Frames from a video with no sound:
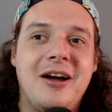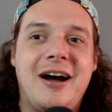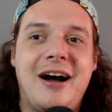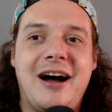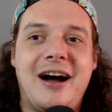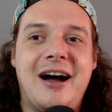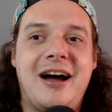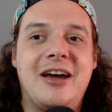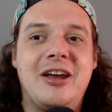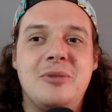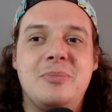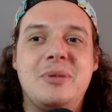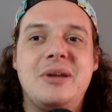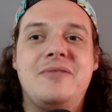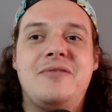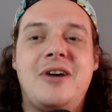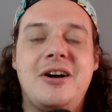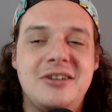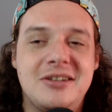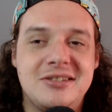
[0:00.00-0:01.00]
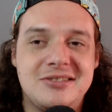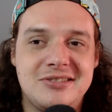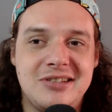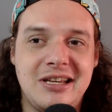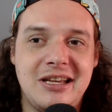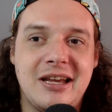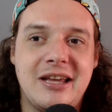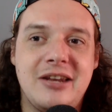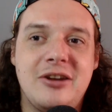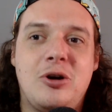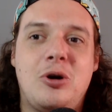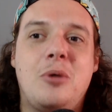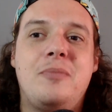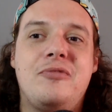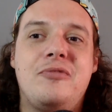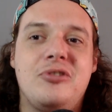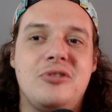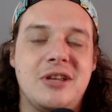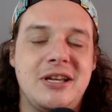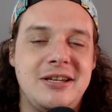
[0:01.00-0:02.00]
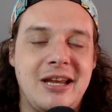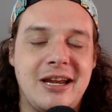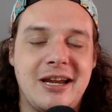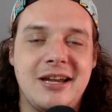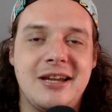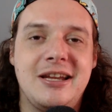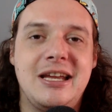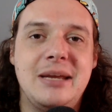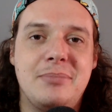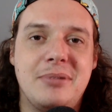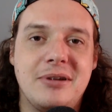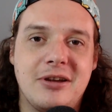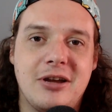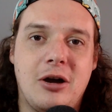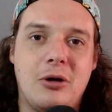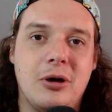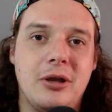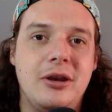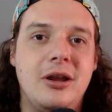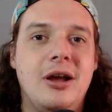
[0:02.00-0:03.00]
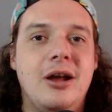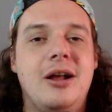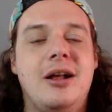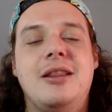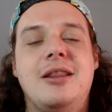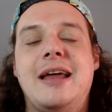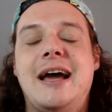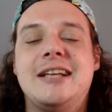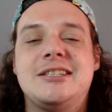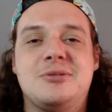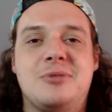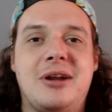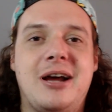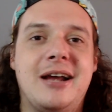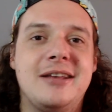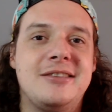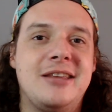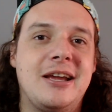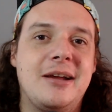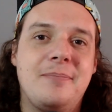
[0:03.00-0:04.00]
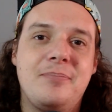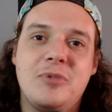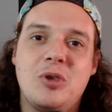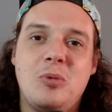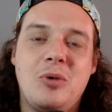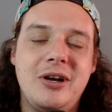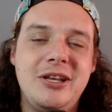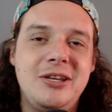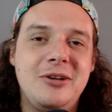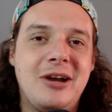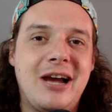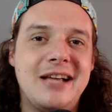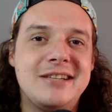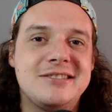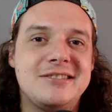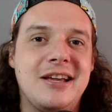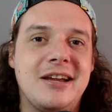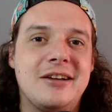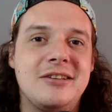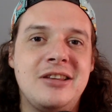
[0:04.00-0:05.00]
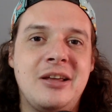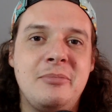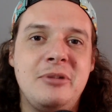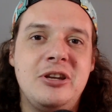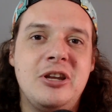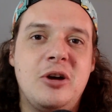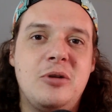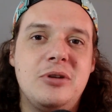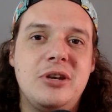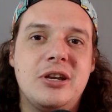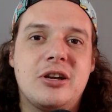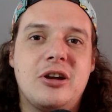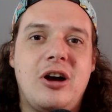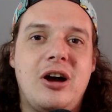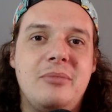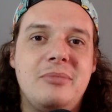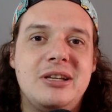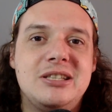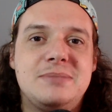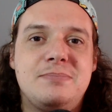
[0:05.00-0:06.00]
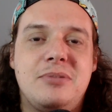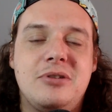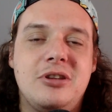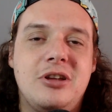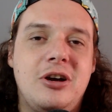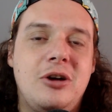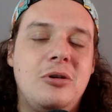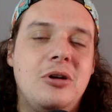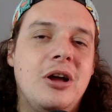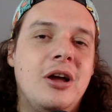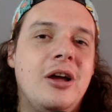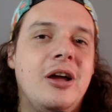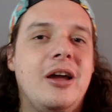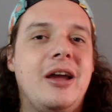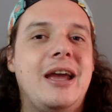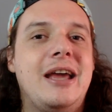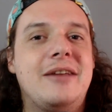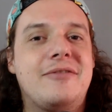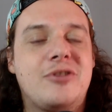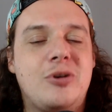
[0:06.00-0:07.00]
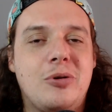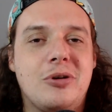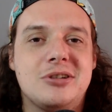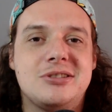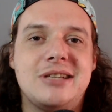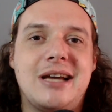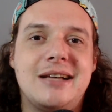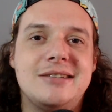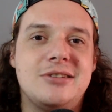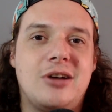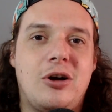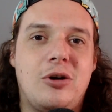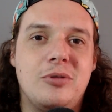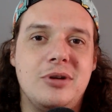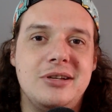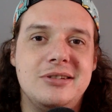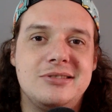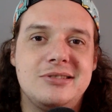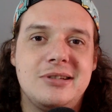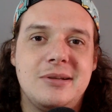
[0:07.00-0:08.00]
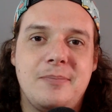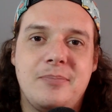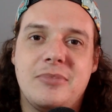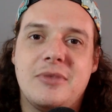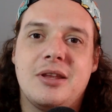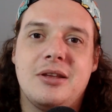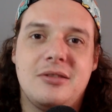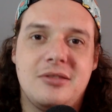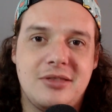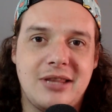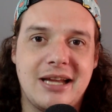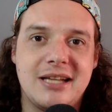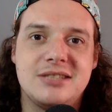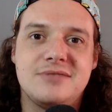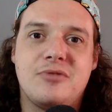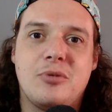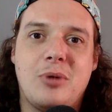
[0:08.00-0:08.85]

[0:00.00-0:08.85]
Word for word: uh, it'll be fun to see, and hopefully they can keep it going. That's what I think. What do you guys think? Let me know in the comments below. And of course, as always, thanks for